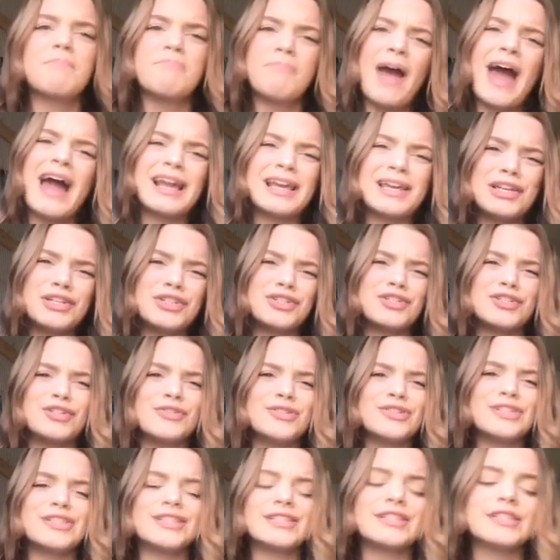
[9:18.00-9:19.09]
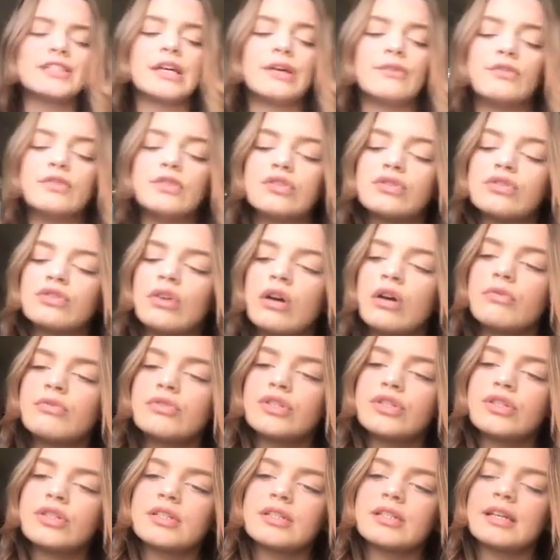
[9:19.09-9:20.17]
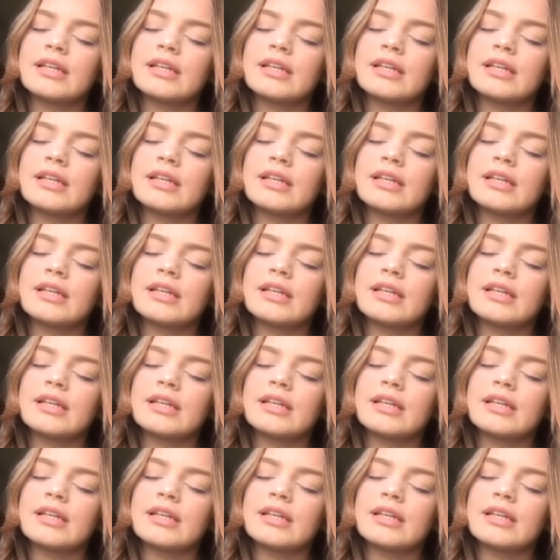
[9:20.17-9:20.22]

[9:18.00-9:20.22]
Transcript: back issues and stuff. And so I was just,